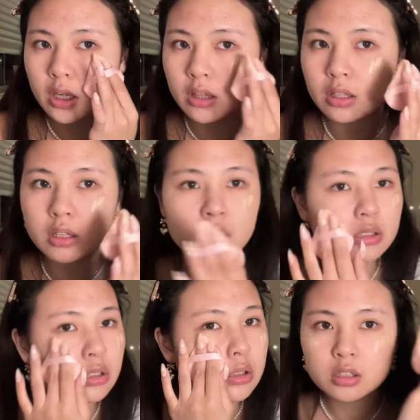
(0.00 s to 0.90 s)
and then I
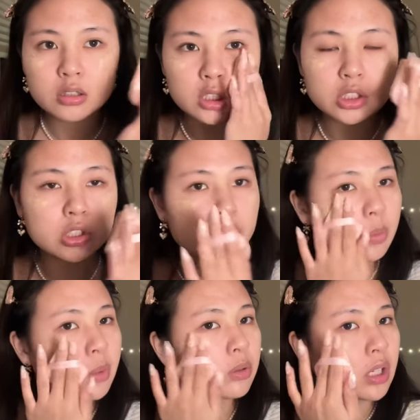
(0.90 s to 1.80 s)
just
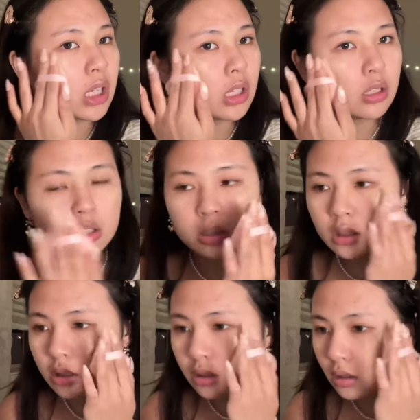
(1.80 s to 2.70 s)
distribute it
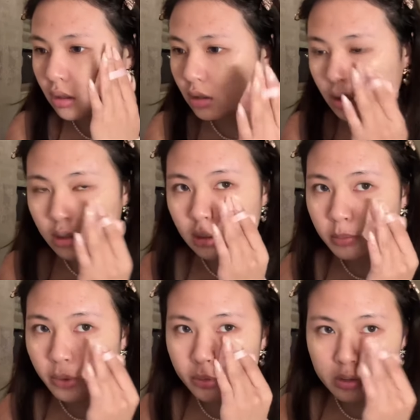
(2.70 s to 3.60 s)
on
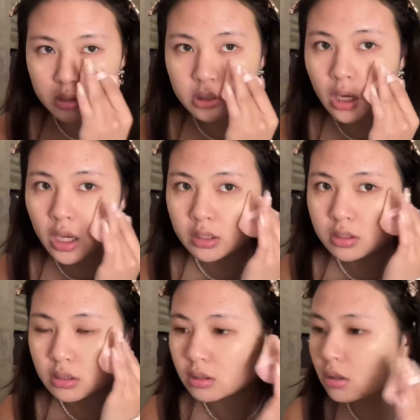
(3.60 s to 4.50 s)
both
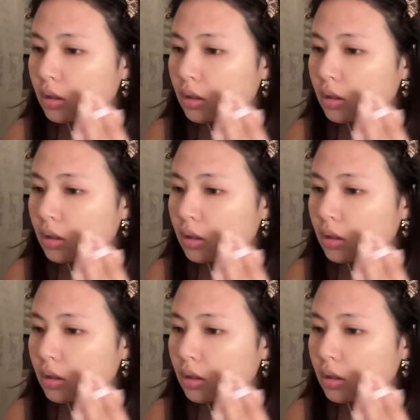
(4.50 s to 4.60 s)
sides.